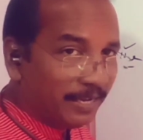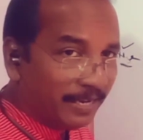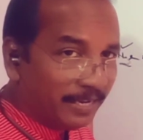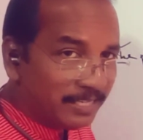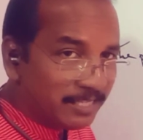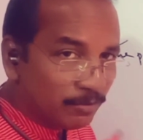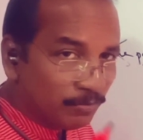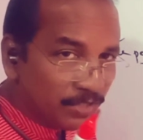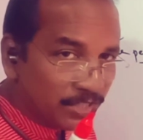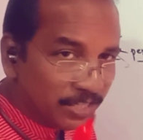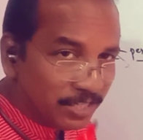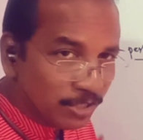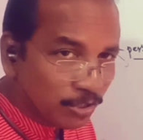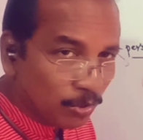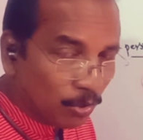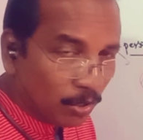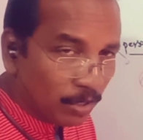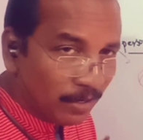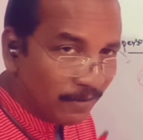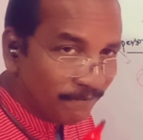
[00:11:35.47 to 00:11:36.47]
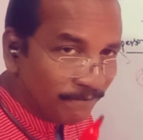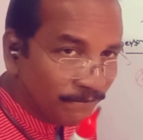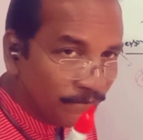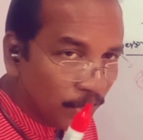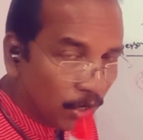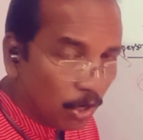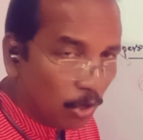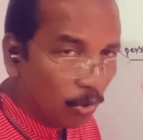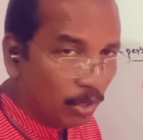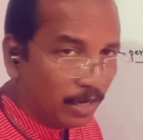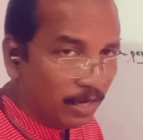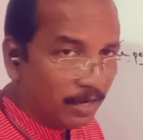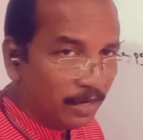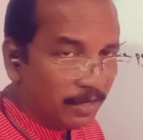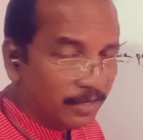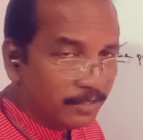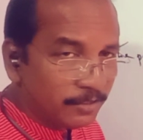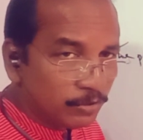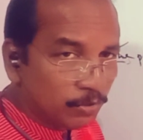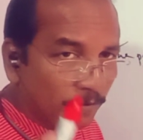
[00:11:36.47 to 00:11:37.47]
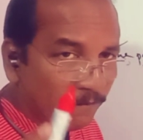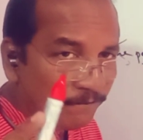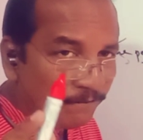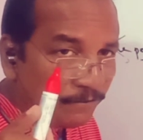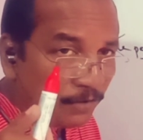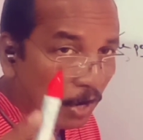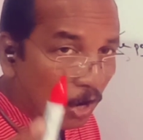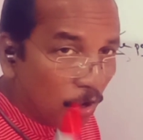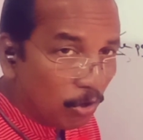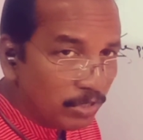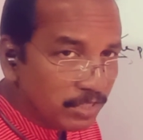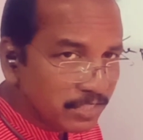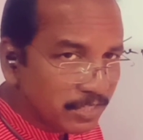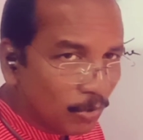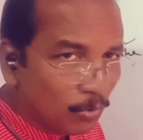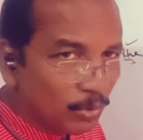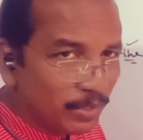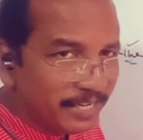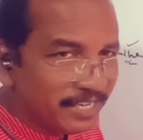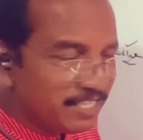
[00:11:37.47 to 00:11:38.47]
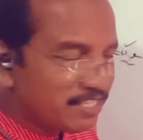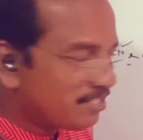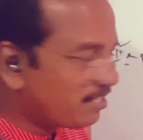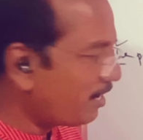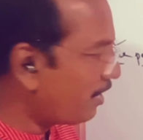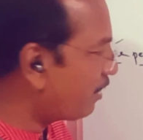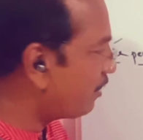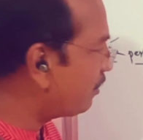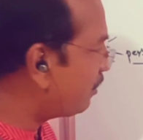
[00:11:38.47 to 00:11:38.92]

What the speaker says: which is called vowel. So vowel sound is there.